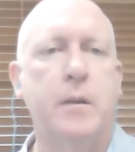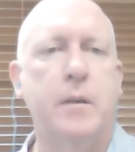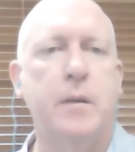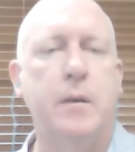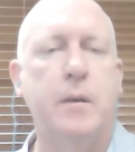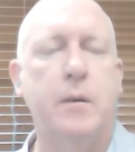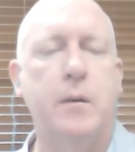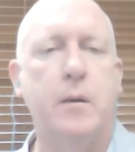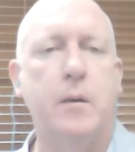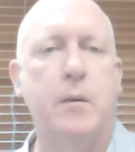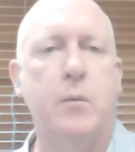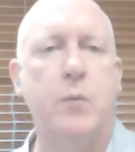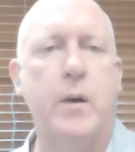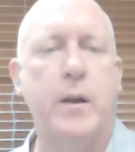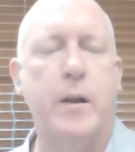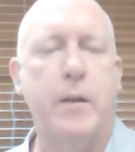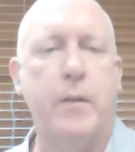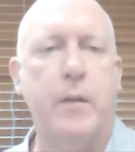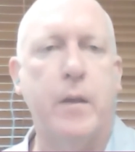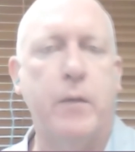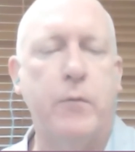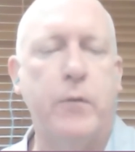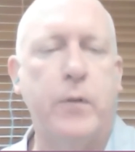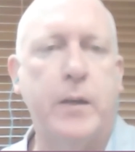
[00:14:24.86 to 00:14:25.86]
uh, one
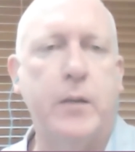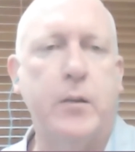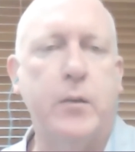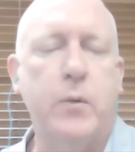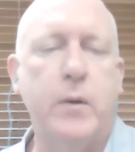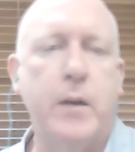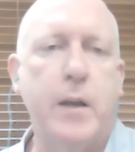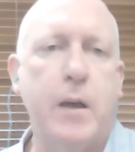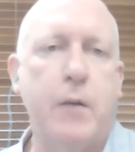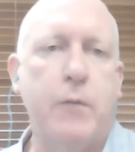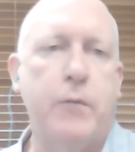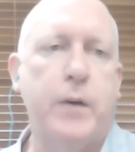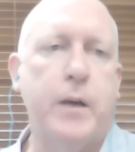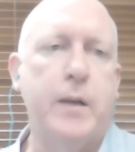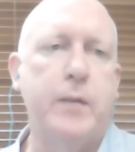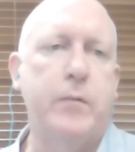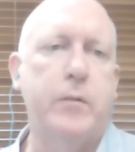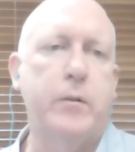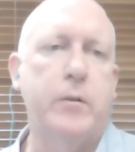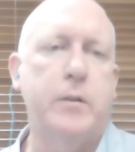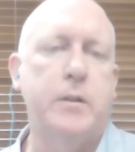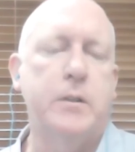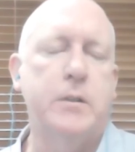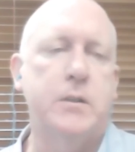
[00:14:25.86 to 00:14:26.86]
other factor in our
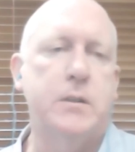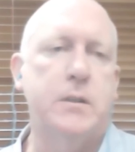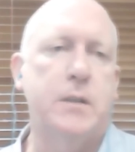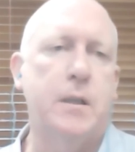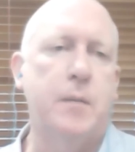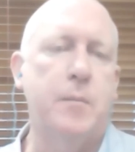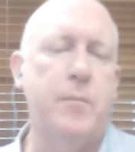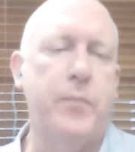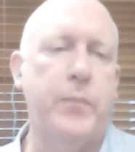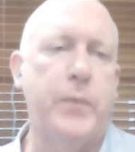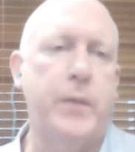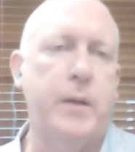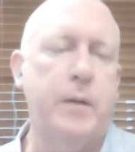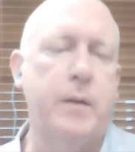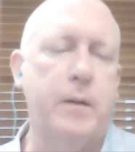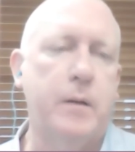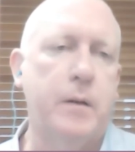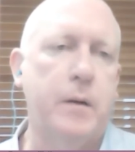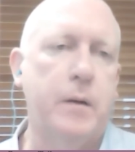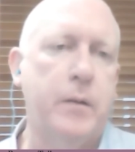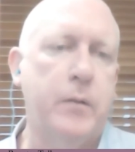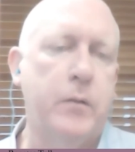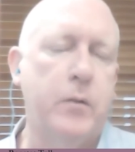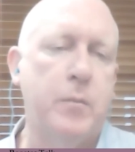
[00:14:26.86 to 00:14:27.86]
favour is, um,
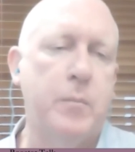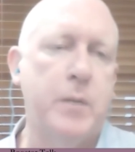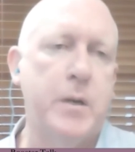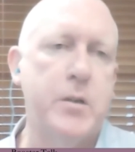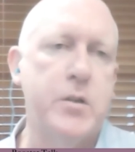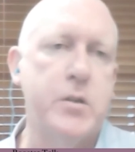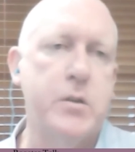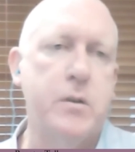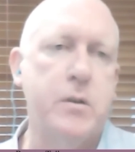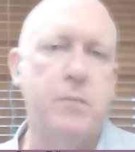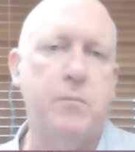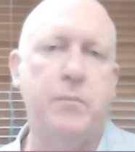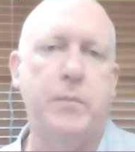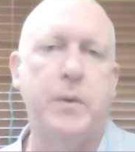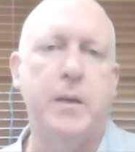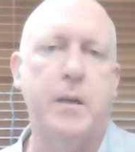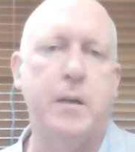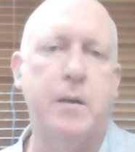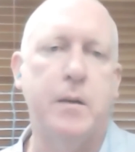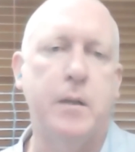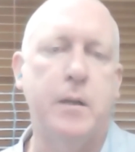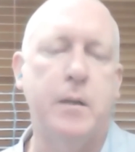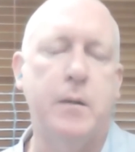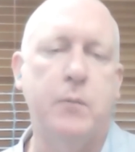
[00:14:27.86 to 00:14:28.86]
as I mentioned,
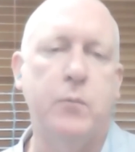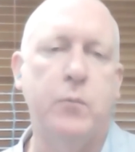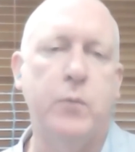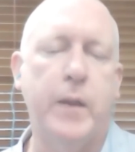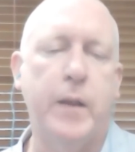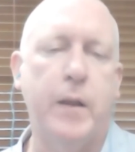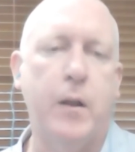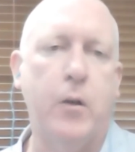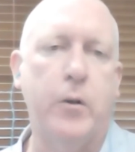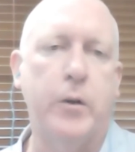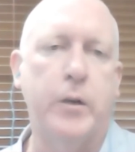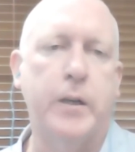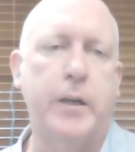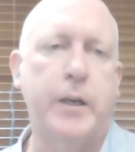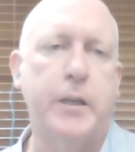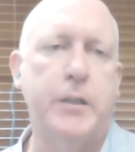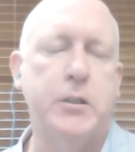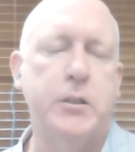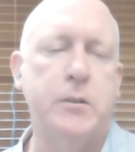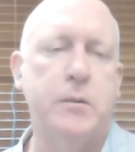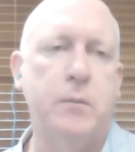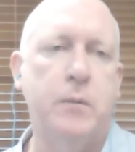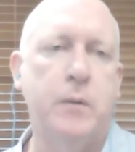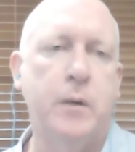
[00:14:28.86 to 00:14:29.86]
being with our
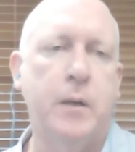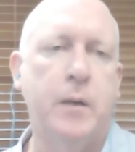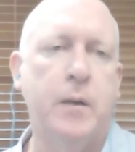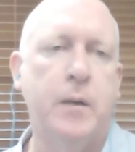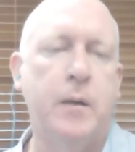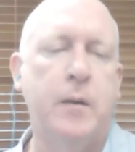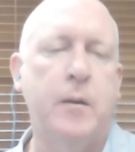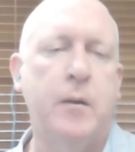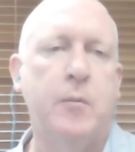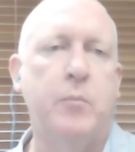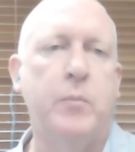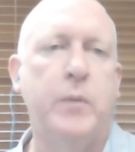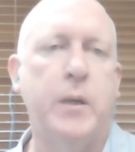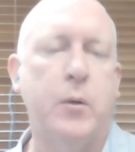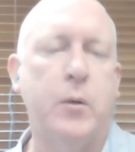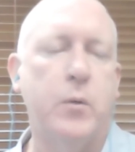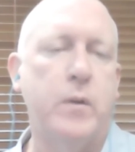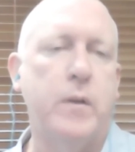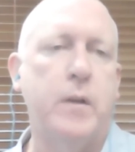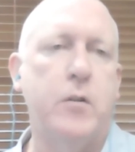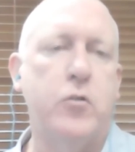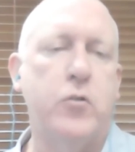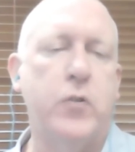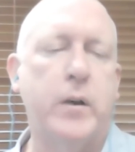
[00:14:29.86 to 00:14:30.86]
location, being
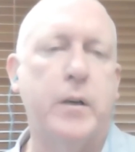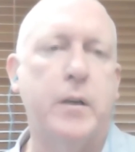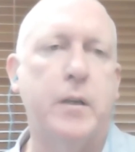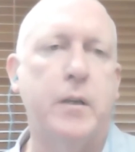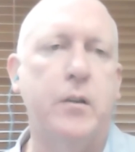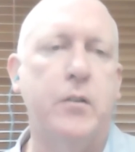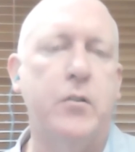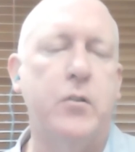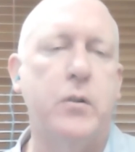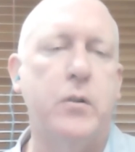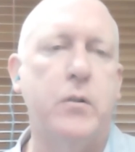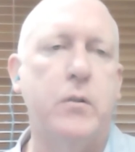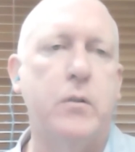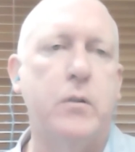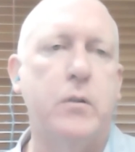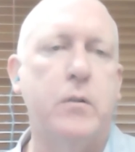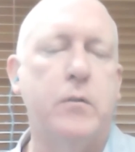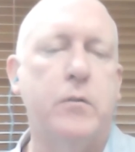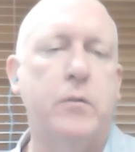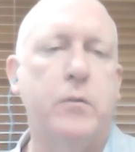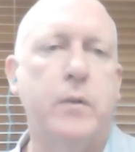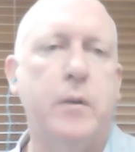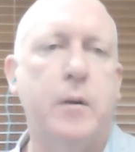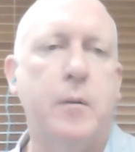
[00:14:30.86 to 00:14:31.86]
within trucking distance of
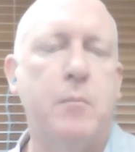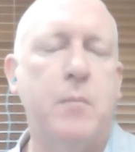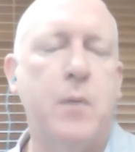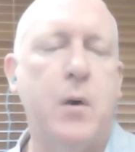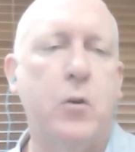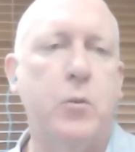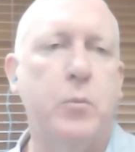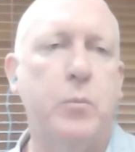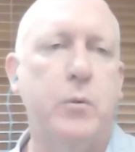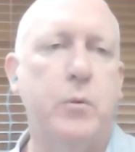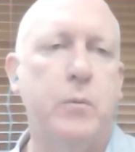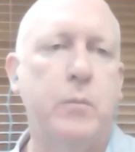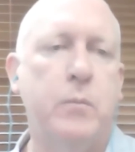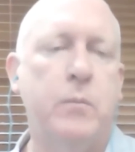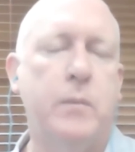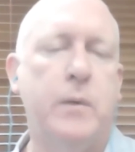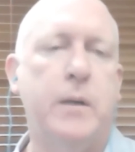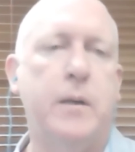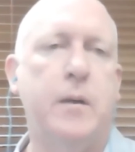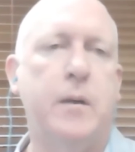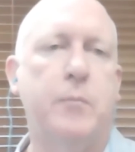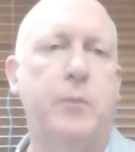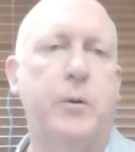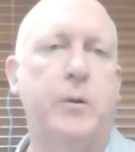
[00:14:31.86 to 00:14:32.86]
um, multiple
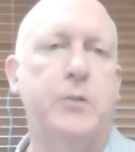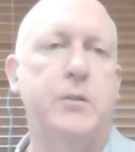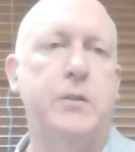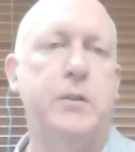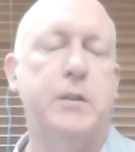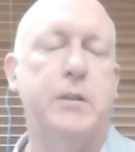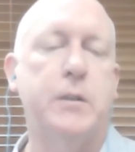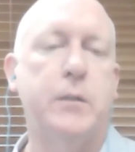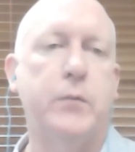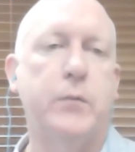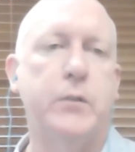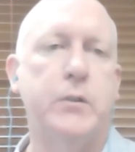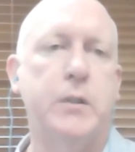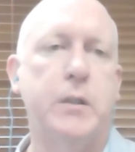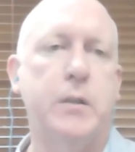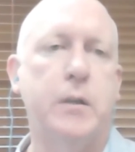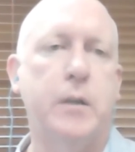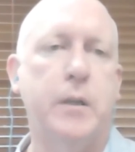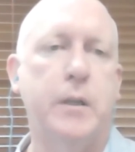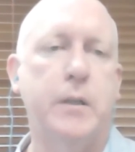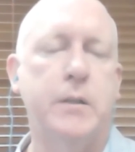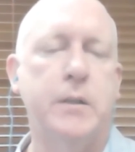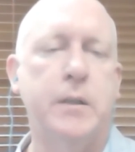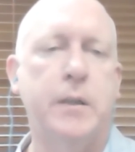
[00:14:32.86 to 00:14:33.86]
uh, processing
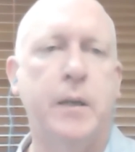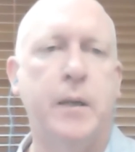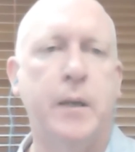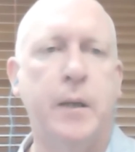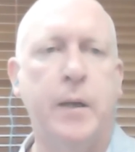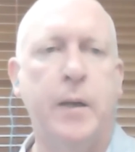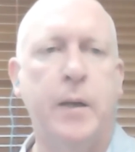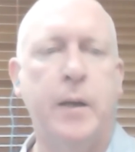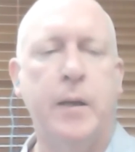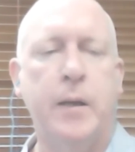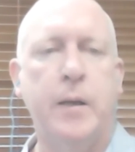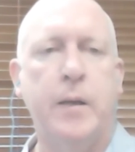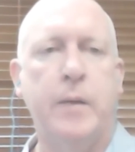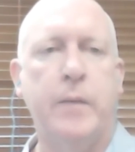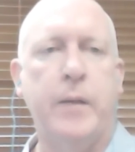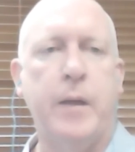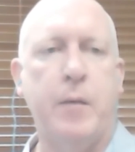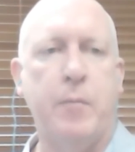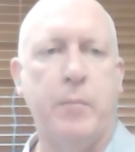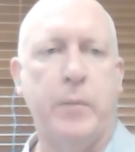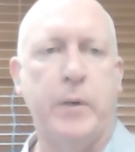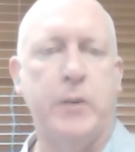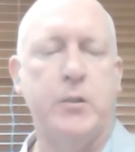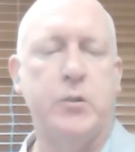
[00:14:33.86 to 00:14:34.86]
facilities
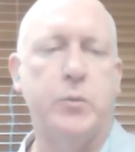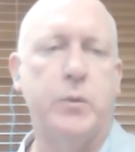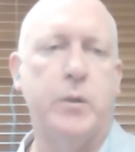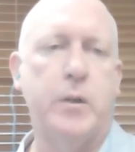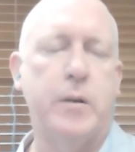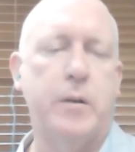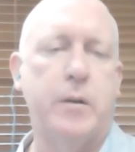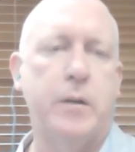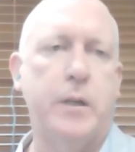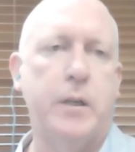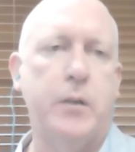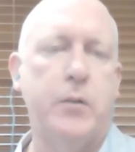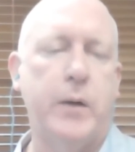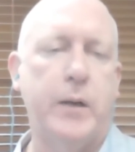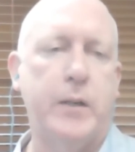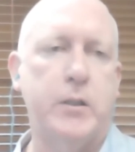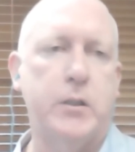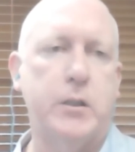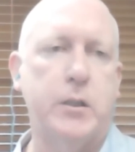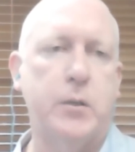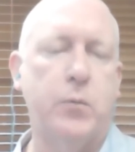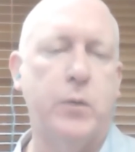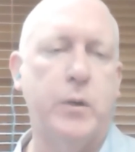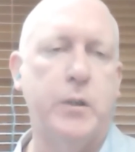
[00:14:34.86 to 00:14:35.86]
that means we don't need to
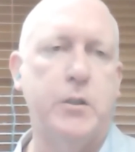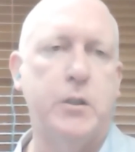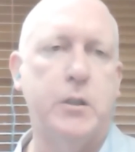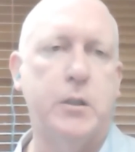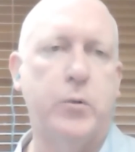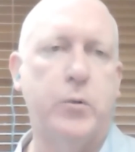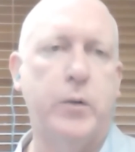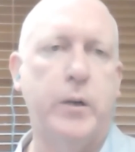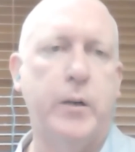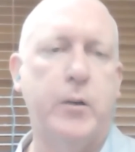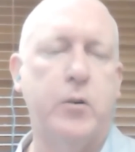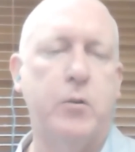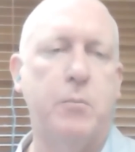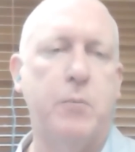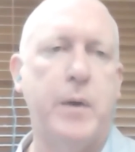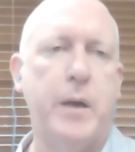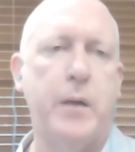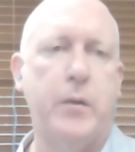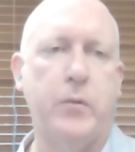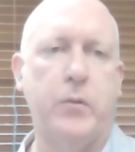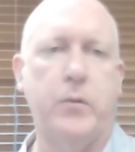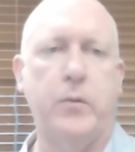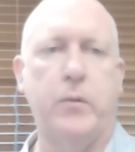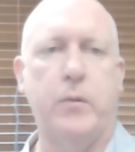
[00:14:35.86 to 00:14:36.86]
actually reach a critical
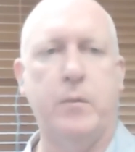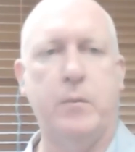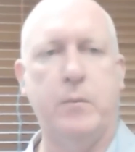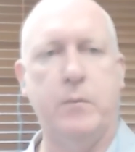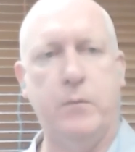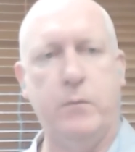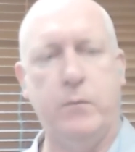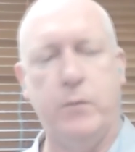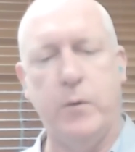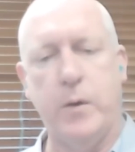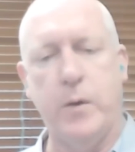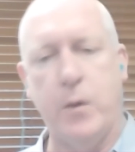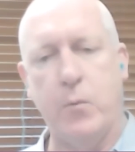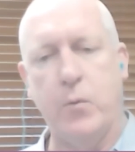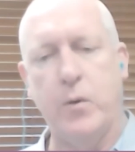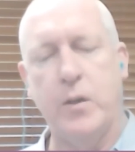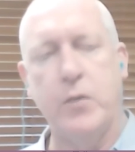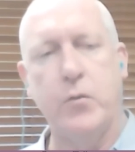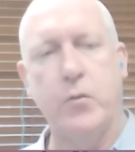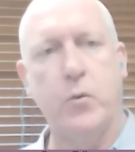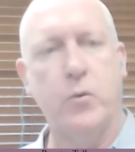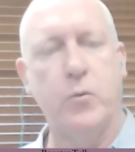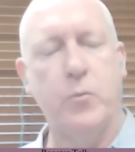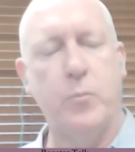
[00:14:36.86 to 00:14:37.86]
mass for our
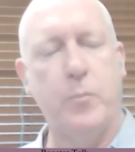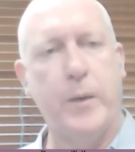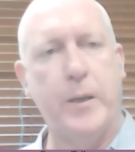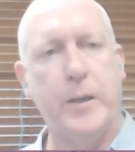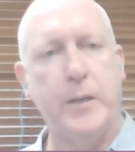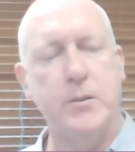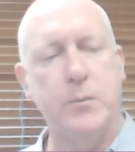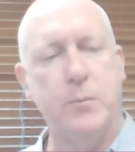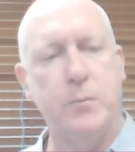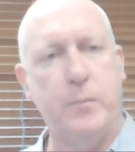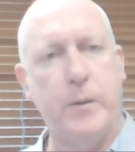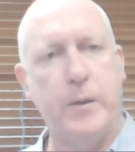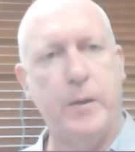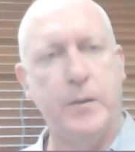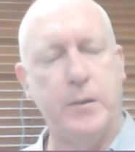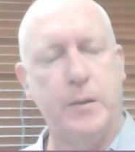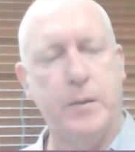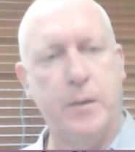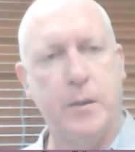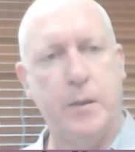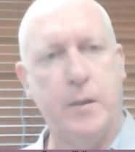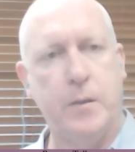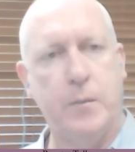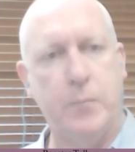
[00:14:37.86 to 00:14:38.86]
resource base, base
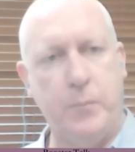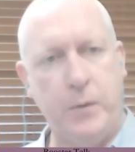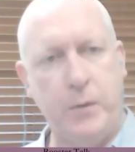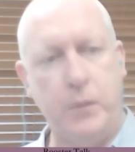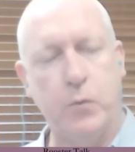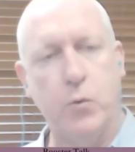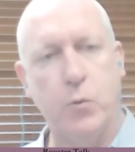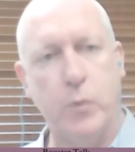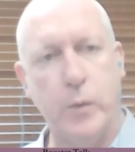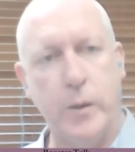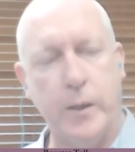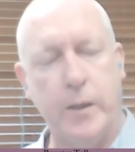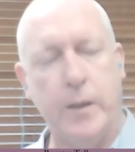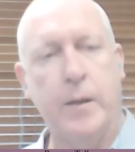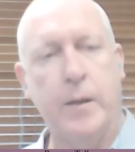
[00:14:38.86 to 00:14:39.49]
uh, before we,